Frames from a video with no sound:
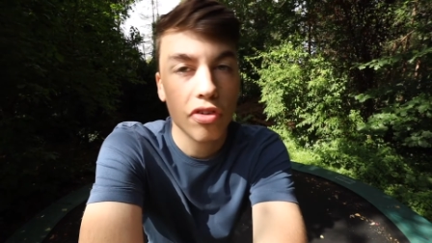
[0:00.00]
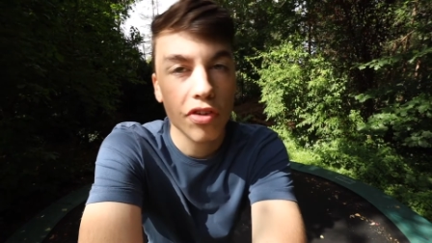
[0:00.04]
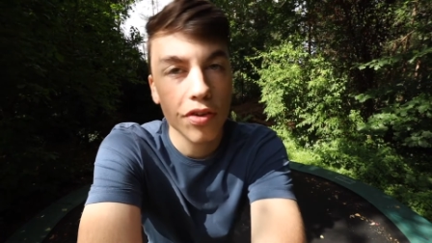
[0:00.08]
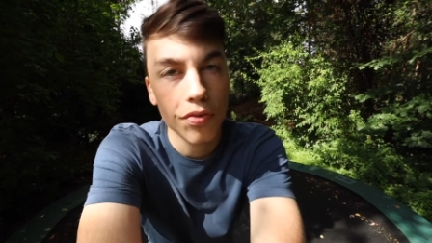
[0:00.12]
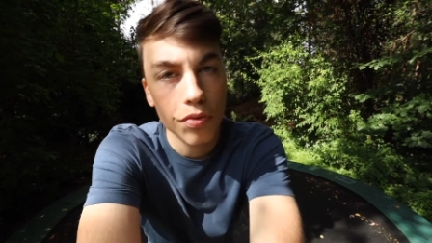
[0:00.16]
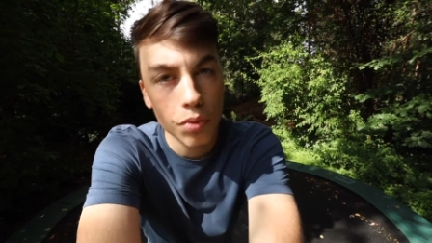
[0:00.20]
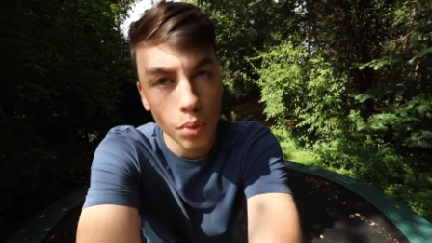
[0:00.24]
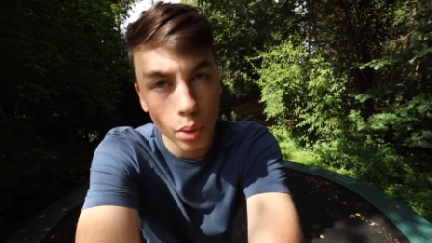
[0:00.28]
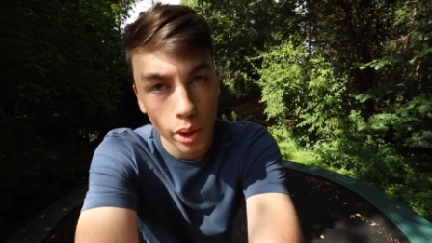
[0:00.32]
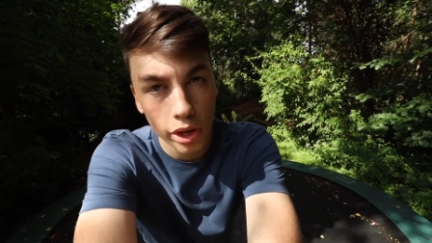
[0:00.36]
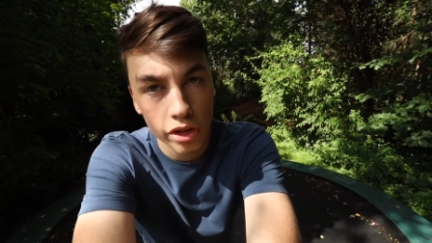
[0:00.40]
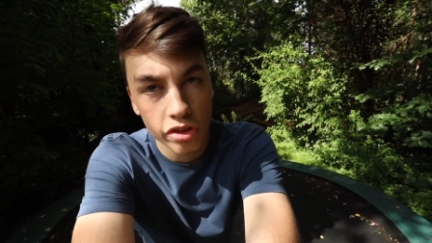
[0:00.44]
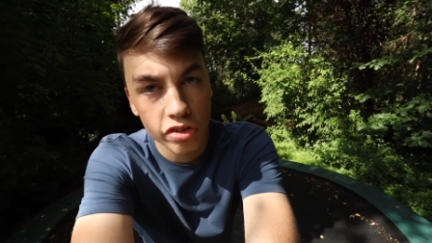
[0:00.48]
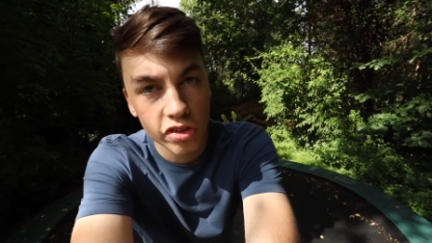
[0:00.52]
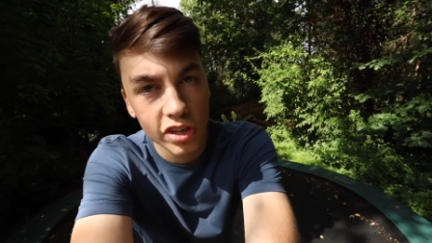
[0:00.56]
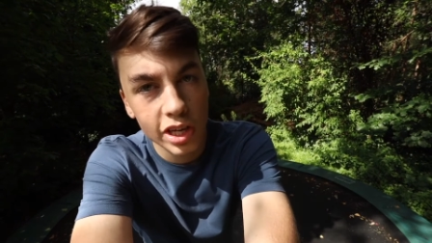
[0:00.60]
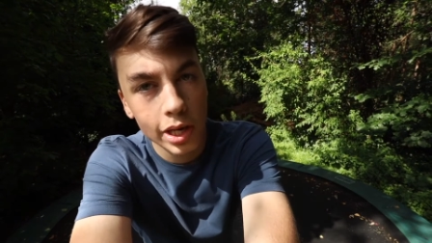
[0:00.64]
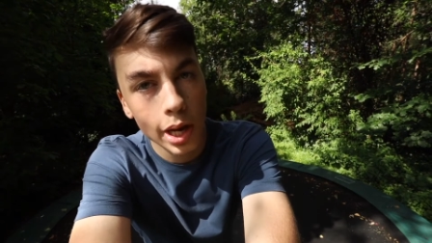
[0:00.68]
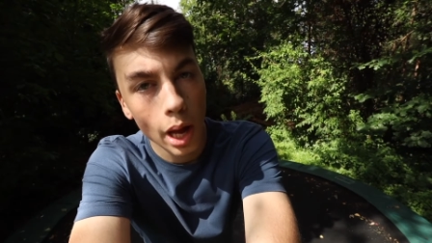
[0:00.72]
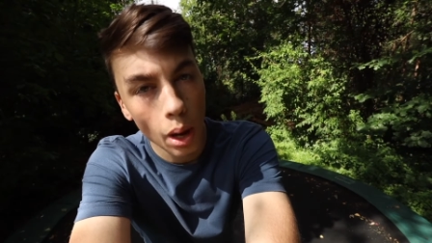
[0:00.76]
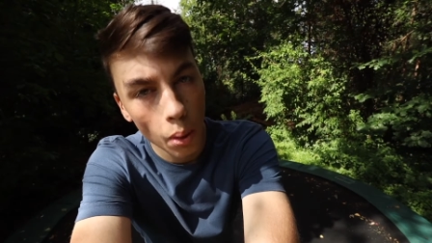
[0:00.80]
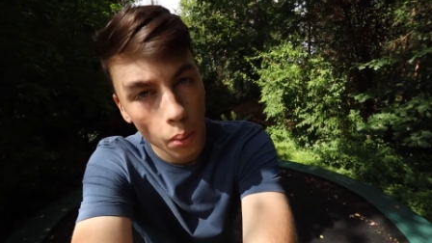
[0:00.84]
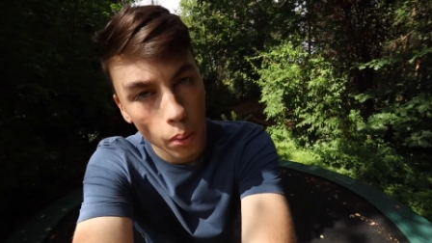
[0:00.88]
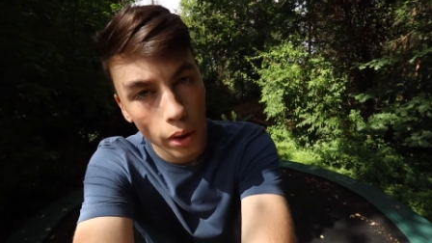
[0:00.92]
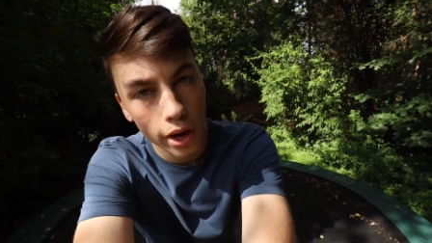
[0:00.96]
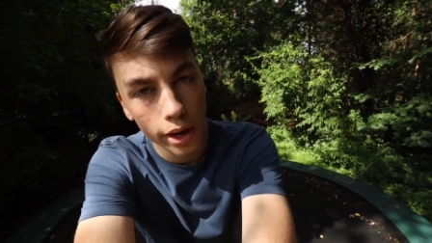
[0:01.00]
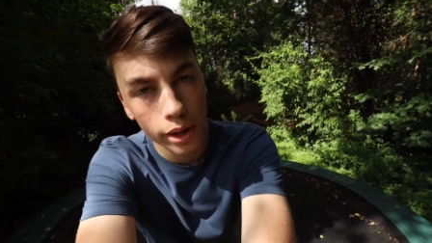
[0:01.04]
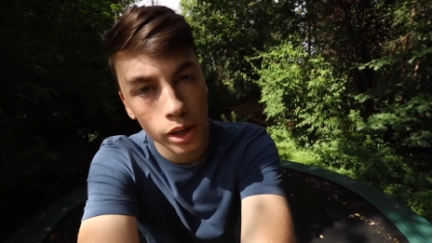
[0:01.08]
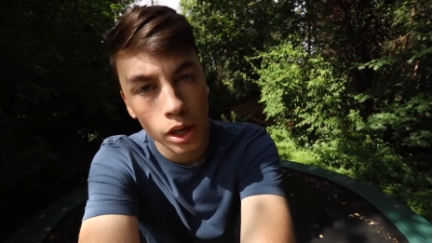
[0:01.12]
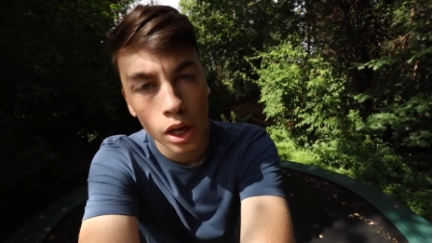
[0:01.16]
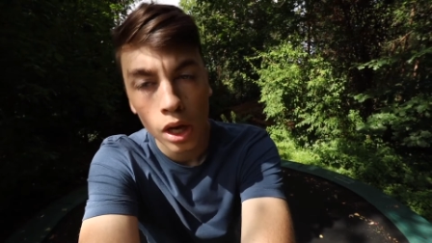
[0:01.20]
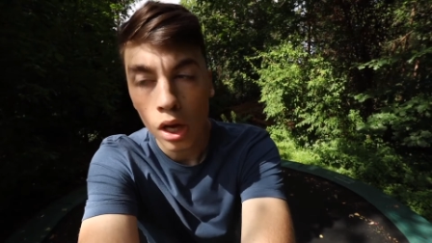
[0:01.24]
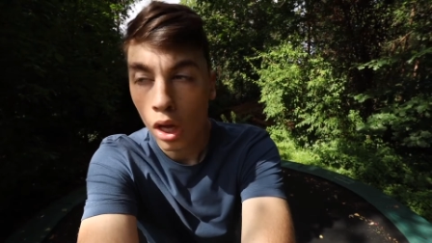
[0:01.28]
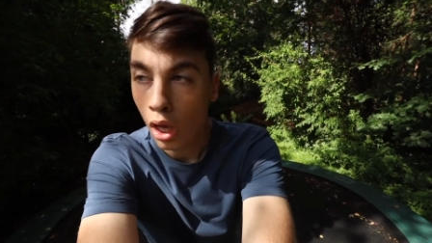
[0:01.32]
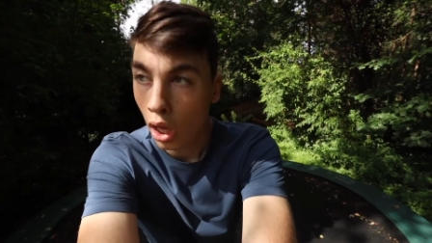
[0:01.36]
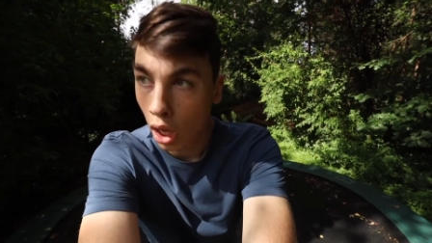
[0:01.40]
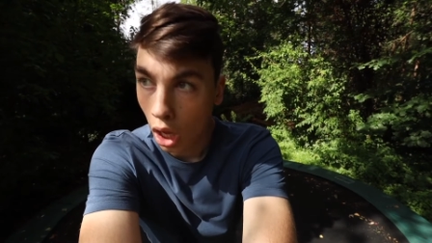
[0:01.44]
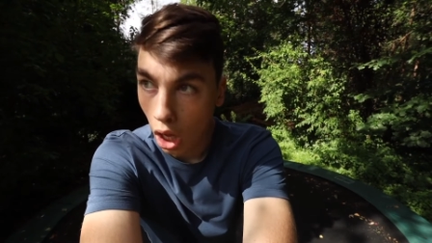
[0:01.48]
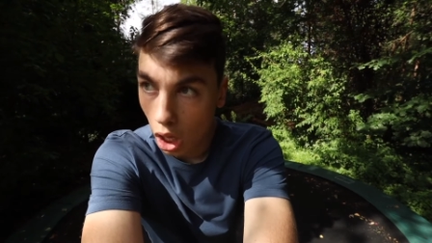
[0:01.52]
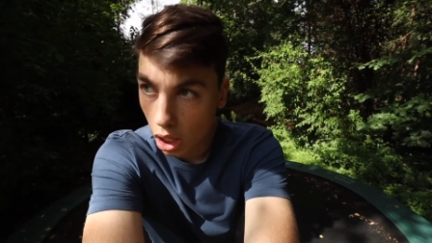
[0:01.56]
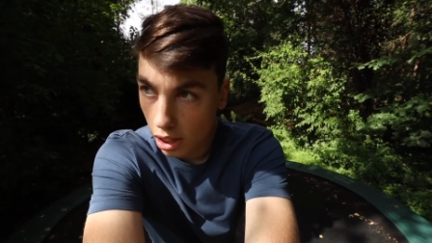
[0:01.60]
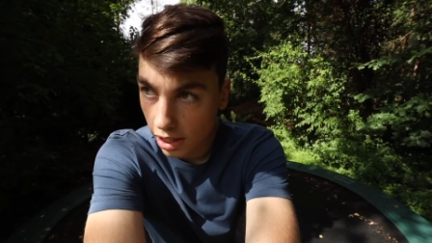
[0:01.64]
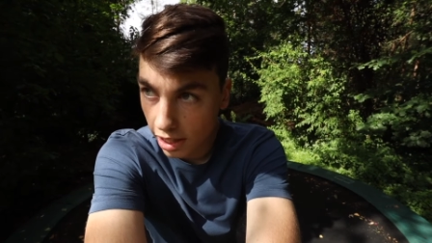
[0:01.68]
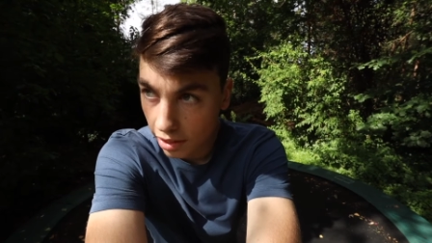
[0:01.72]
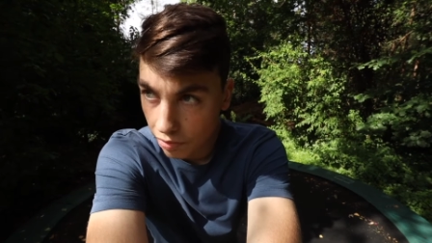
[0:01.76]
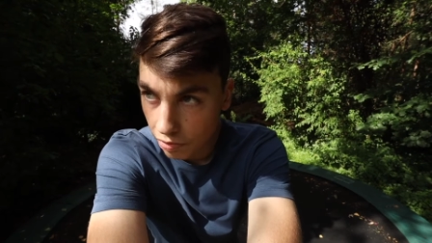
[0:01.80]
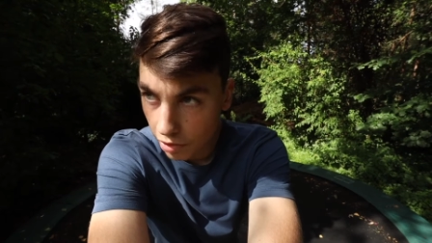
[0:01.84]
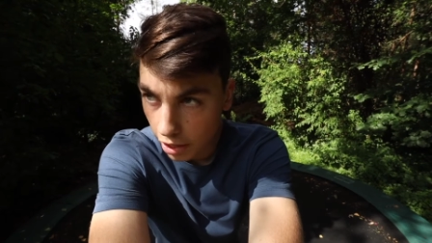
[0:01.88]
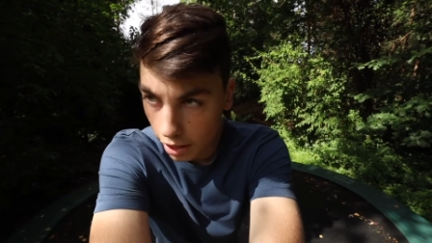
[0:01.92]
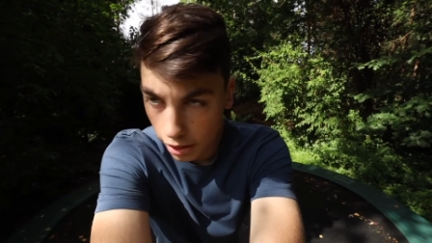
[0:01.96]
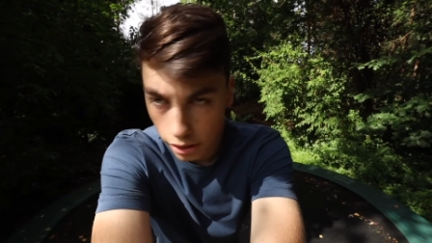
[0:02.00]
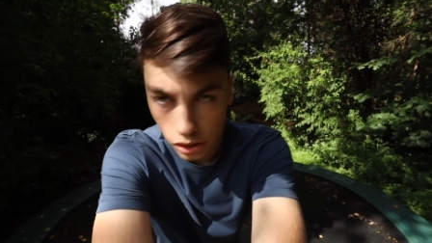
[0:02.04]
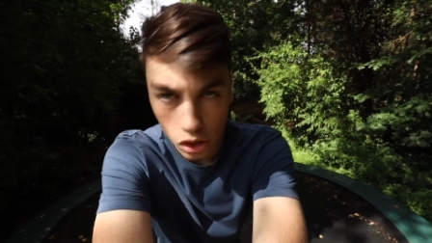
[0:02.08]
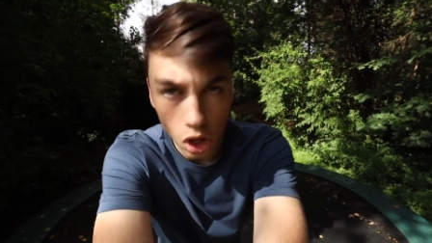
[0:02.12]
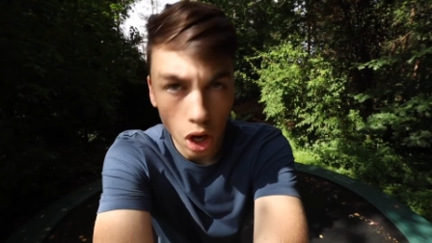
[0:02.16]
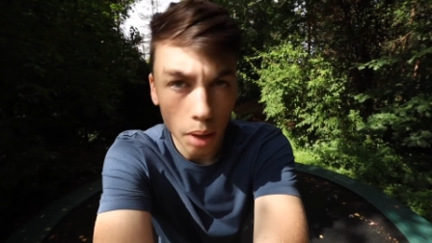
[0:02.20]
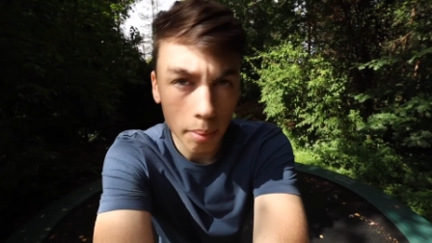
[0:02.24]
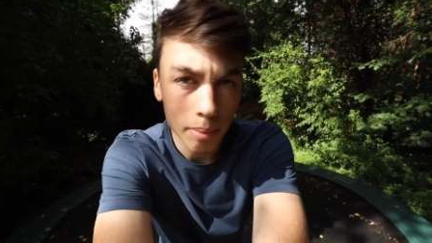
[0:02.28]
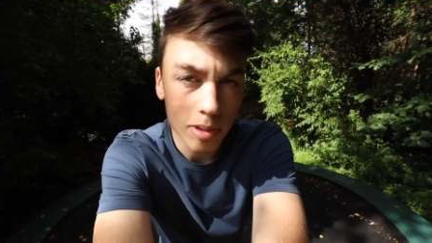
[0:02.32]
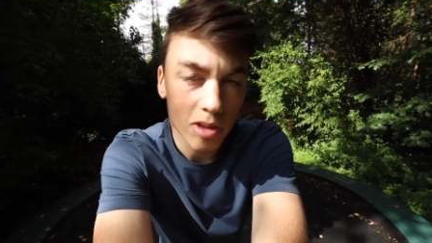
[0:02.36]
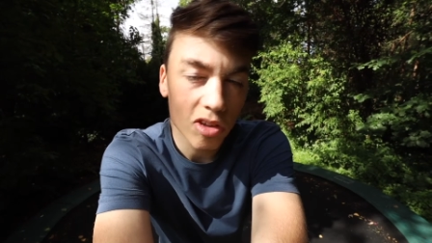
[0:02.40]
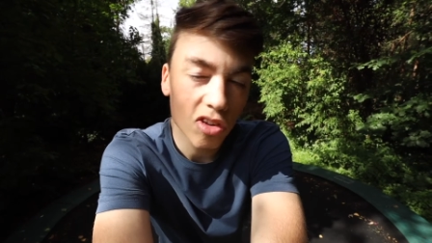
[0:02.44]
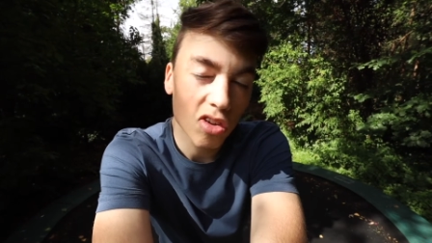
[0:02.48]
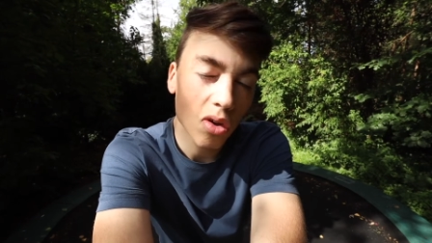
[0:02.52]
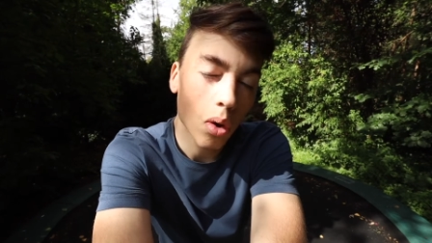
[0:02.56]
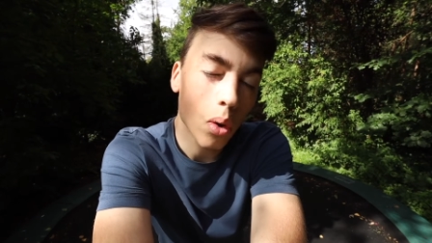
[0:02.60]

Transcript: If you want to see that one, I'll leave it in the comments